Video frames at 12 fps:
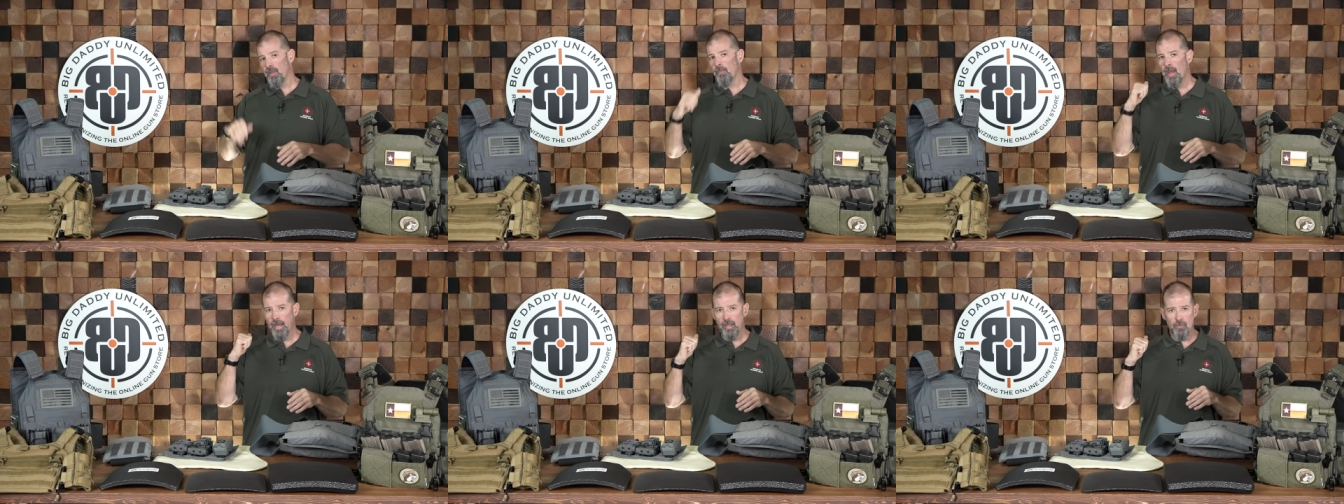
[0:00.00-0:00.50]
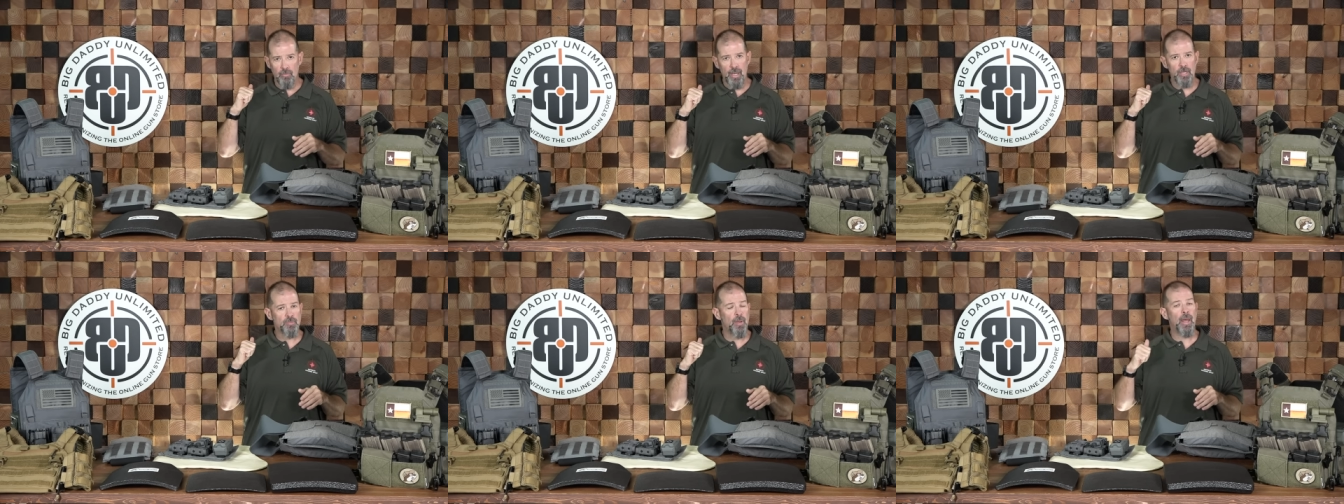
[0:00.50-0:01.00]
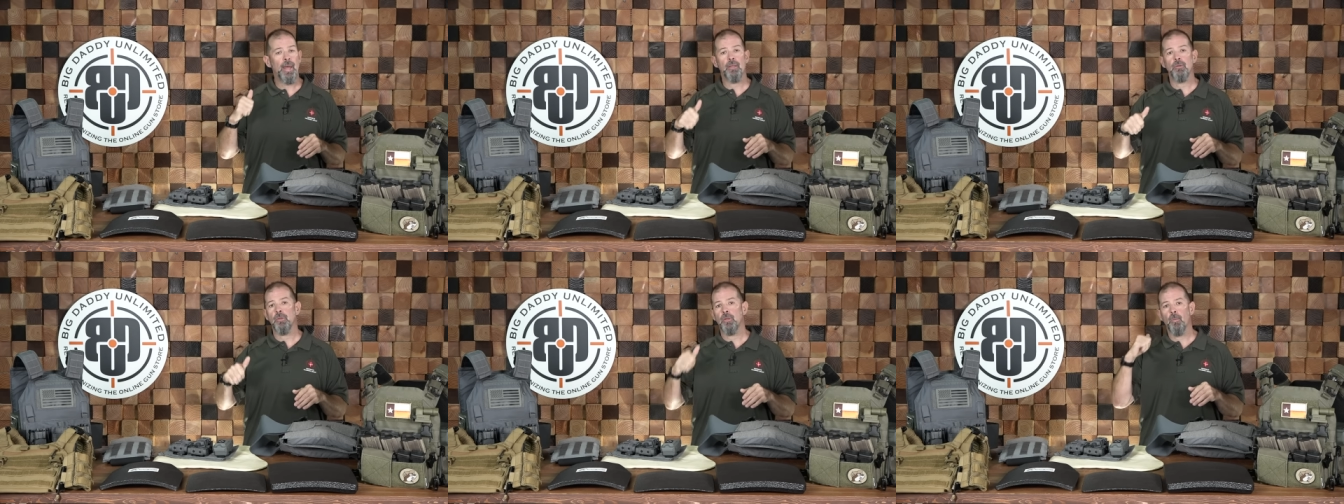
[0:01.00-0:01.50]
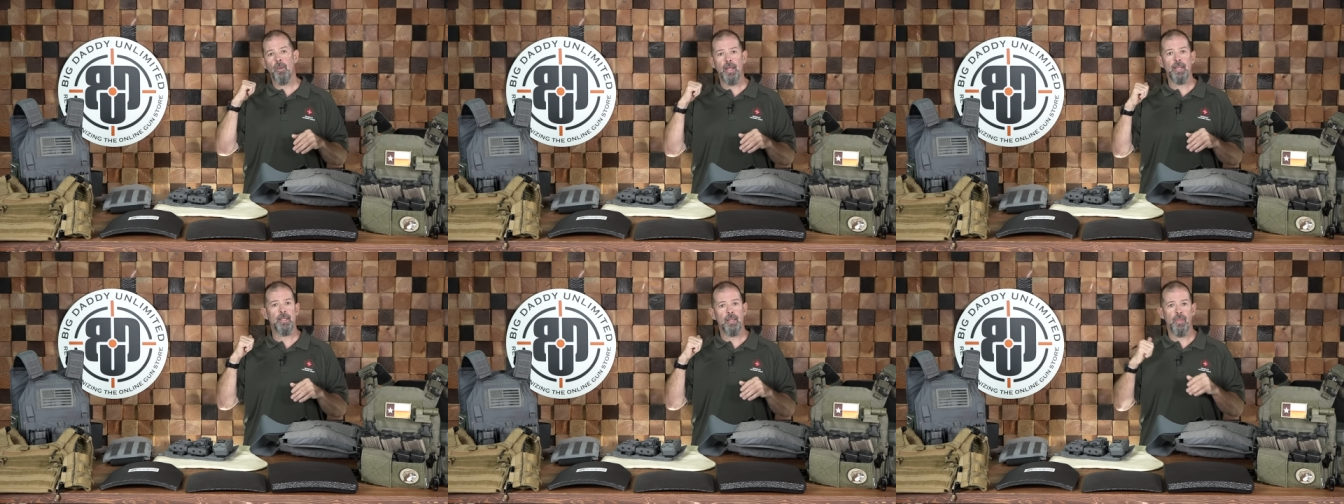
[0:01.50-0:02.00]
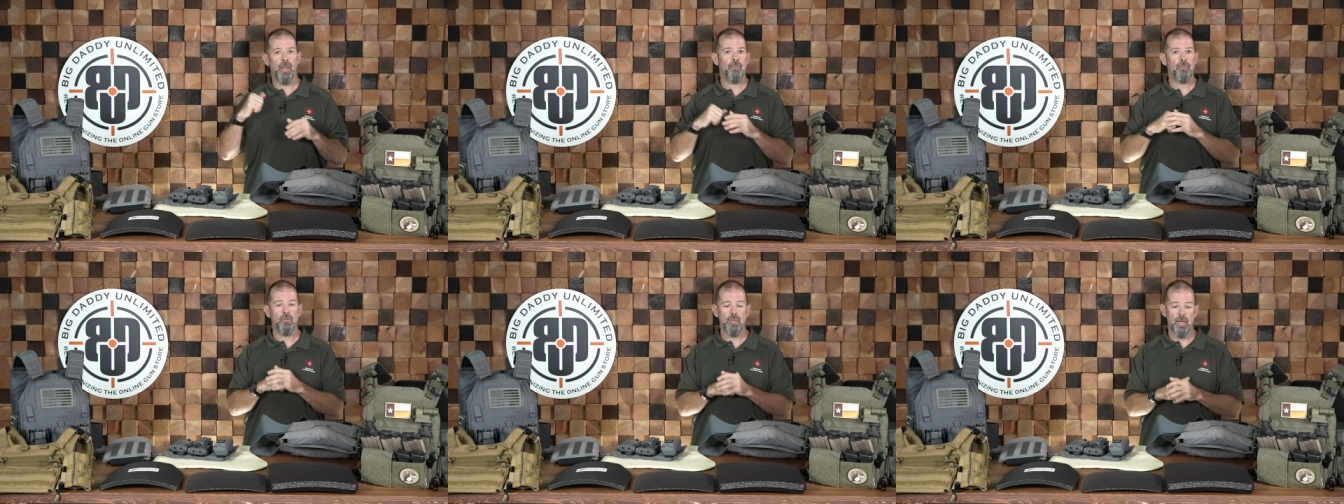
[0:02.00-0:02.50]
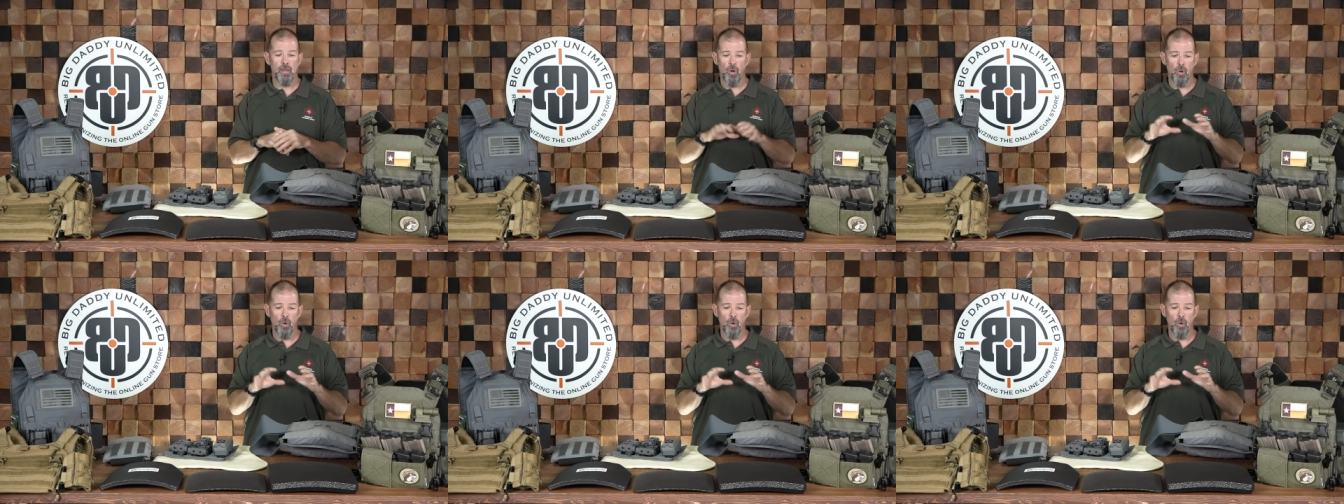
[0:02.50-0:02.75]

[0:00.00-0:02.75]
that back in the range bag. You can go back and get that if you need it.